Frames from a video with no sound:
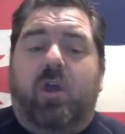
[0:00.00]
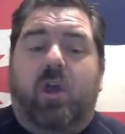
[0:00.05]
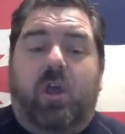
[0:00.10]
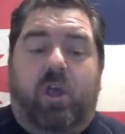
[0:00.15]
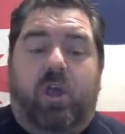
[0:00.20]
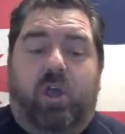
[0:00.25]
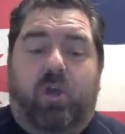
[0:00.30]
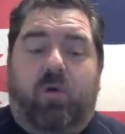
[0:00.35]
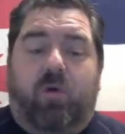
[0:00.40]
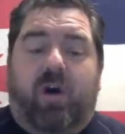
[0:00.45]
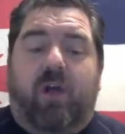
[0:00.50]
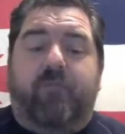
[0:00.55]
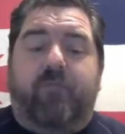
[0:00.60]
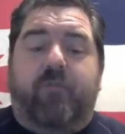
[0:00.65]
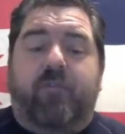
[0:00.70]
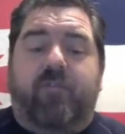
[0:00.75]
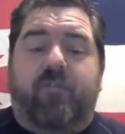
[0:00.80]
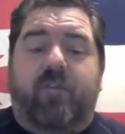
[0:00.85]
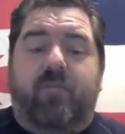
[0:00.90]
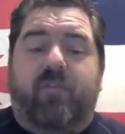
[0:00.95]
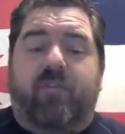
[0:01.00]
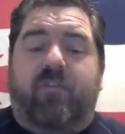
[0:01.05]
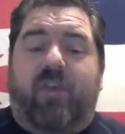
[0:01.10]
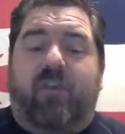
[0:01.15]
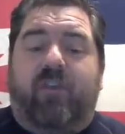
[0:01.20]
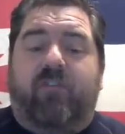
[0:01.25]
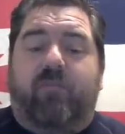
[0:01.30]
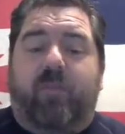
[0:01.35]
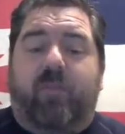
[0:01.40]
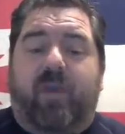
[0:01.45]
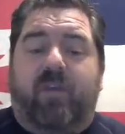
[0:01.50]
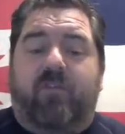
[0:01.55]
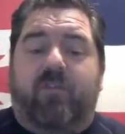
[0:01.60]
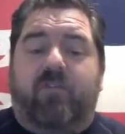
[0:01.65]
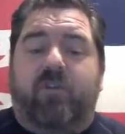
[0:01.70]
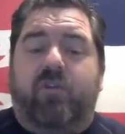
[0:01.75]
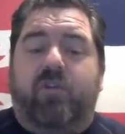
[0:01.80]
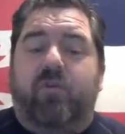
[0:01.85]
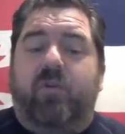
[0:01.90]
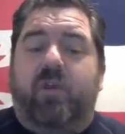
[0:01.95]
Hugh offers them a safe space
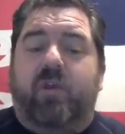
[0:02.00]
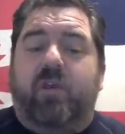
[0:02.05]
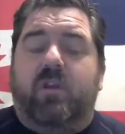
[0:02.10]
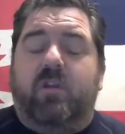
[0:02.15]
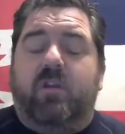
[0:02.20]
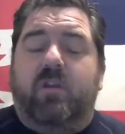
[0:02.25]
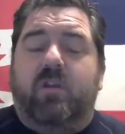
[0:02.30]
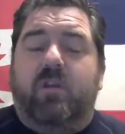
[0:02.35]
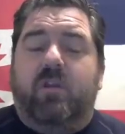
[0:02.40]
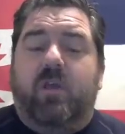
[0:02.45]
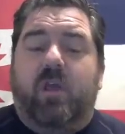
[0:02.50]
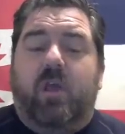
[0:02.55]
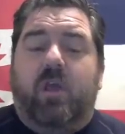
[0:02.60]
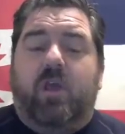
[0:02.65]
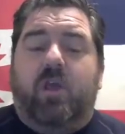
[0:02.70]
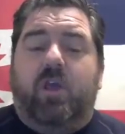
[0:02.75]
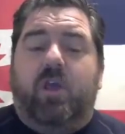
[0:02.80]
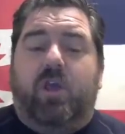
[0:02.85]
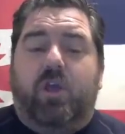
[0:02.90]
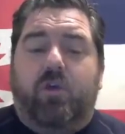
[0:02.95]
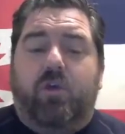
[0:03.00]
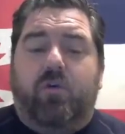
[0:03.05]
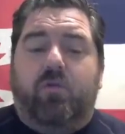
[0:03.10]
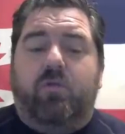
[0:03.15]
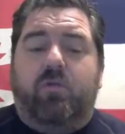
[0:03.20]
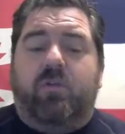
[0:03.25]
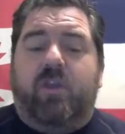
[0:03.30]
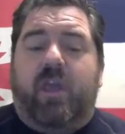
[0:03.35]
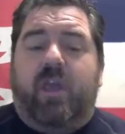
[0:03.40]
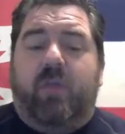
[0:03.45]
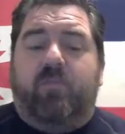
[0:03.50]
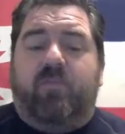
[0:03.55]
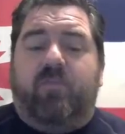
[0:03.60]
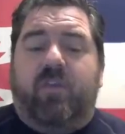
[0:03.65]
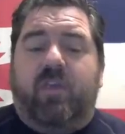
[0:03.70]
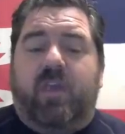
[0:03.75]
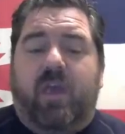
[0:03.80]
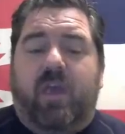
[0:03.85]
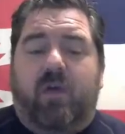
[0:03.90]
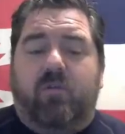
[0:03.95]
to do it in. Hugh tapes
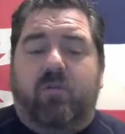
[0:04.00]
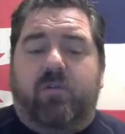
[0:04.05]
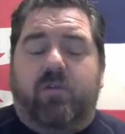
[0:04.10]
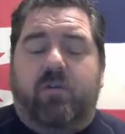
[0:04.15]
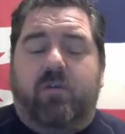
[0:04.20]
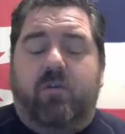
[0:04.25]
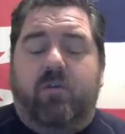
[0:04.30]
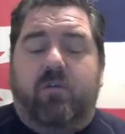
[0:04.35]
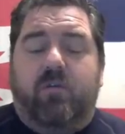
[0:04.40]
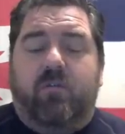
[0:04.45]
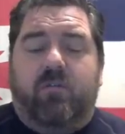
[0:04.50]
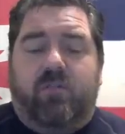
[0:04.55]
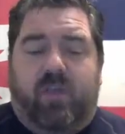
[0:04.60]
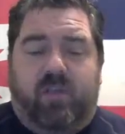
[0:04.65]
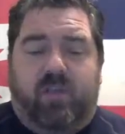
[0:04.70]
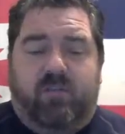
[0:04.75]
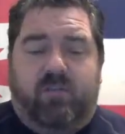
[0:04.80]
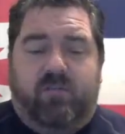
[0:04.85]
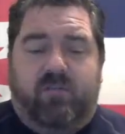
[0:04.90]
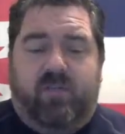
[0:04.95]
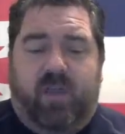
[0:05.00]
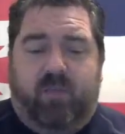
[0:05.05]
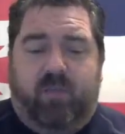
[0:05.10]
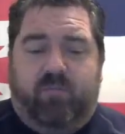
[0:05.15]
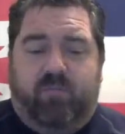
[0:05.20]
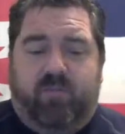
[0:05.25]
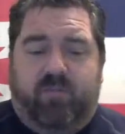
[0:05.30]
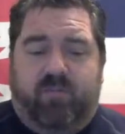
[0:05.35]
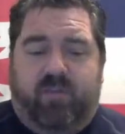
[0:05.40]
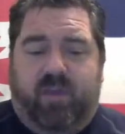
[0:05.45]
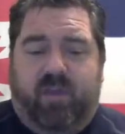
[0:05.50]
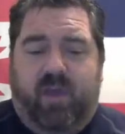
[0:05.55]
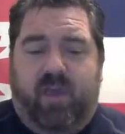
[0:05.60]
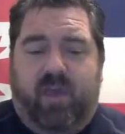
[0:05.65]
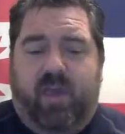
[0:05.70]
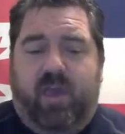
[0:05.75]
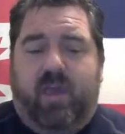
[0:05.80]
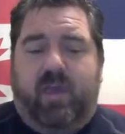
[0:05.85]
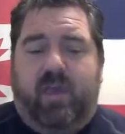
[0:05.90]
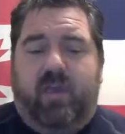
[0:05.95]
encounter, sends tape to
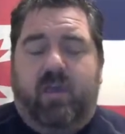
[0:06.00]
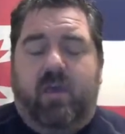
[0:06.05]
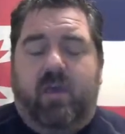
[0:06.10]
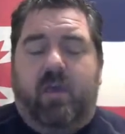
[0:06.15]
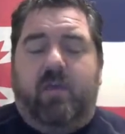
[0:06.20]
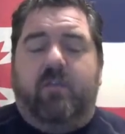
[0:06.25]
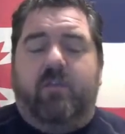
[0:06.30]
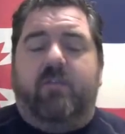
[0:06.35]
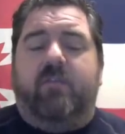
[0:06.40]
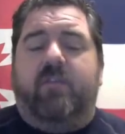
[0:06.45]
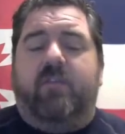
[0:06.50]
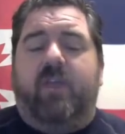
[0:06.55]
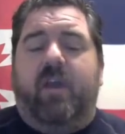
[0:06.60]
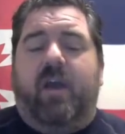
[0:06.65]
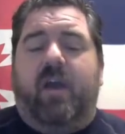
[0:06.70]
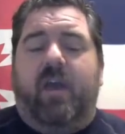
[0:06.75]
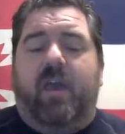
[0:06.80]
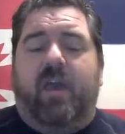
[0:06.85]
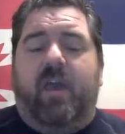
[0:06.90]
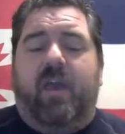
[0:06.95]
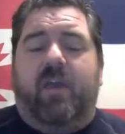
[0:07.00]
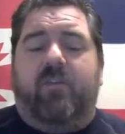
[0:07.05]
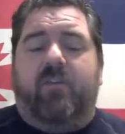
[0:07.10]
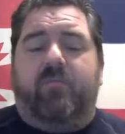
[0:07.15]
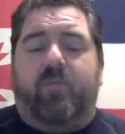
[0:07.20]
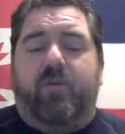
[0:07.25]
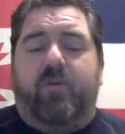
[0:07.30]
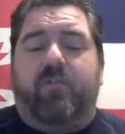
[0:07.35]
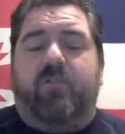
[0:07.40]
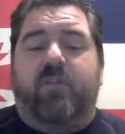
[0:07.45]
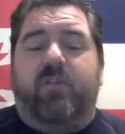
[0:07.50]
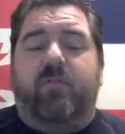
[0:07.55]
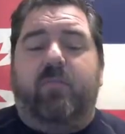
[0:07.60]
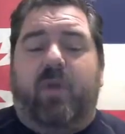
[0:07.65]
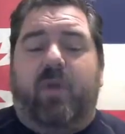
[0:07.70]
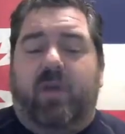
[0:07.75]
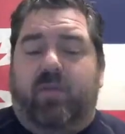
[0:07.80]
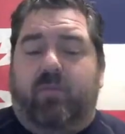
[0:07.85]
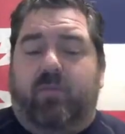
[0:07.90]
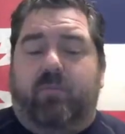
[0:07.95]
CIA, CIA as person
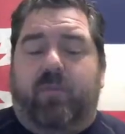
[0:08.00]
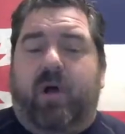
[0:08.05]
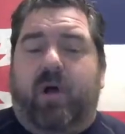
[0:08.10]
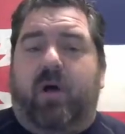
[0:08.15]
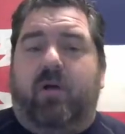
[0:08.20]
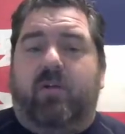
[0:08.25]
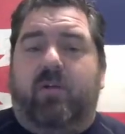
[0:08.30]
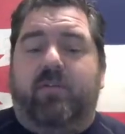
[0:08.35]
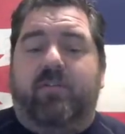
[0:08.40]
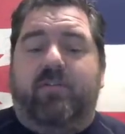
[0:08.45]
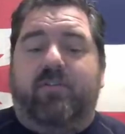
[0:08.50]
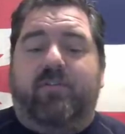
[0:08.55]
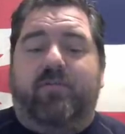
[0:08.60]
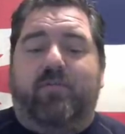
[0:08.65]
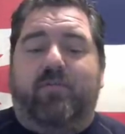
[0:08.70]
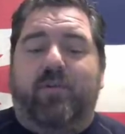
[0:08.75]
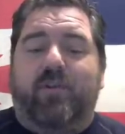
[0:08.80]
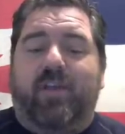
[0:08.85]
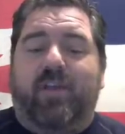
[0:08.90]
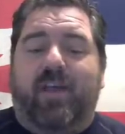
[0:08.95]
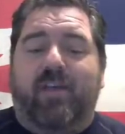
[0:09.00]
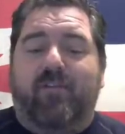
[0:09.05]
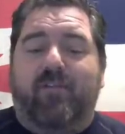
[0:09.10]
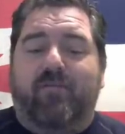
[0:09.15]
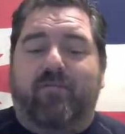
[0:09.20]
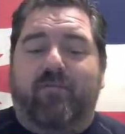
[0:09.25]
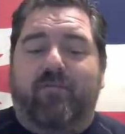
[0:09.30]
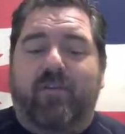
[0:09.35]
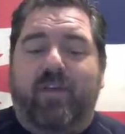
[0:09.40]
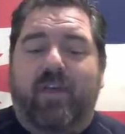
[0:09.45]
by the balls for life.